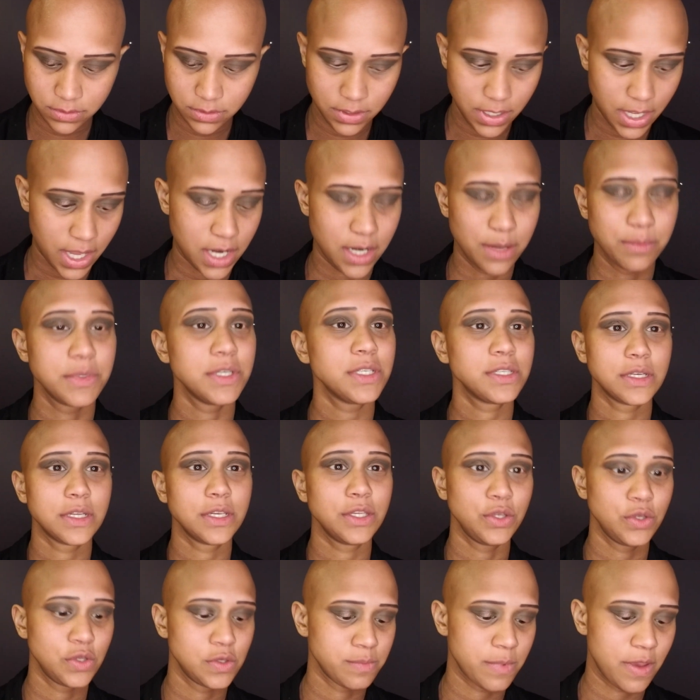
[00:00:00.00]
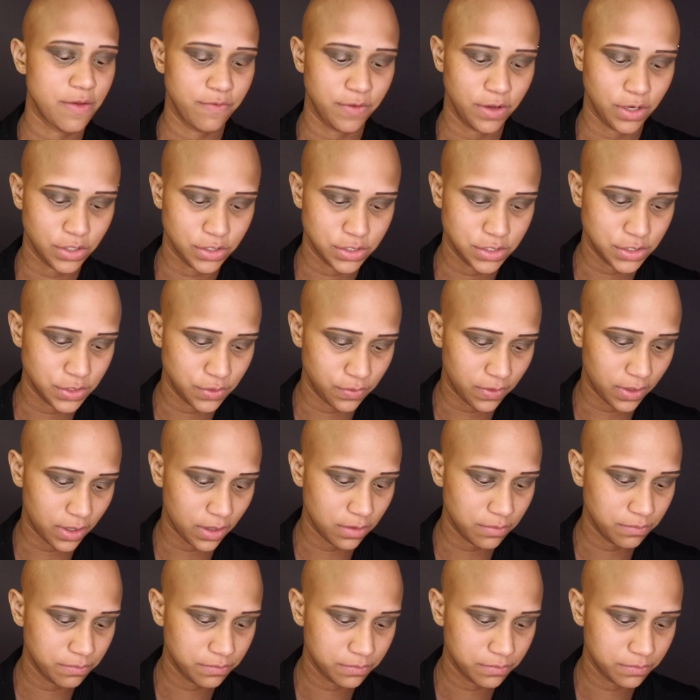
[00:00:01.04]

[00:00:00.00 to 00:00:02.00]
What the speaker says: And I'm just going to use my finger to do that.